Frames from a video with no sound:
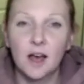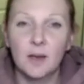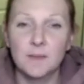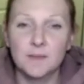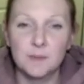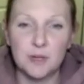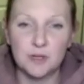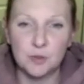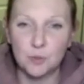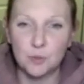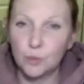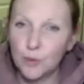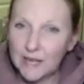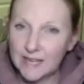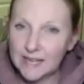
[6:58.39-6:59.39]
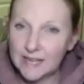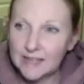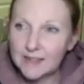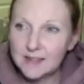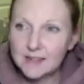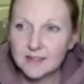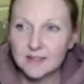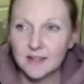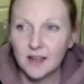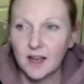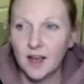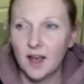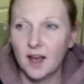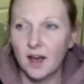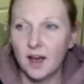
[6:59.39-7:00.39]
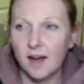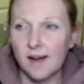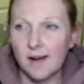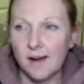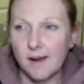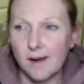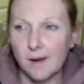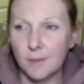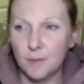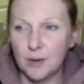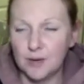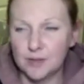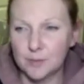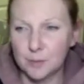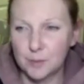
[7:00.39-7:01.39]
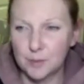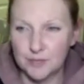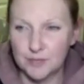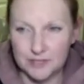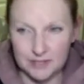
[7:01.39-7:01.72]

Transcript: special weeks, what else am I putting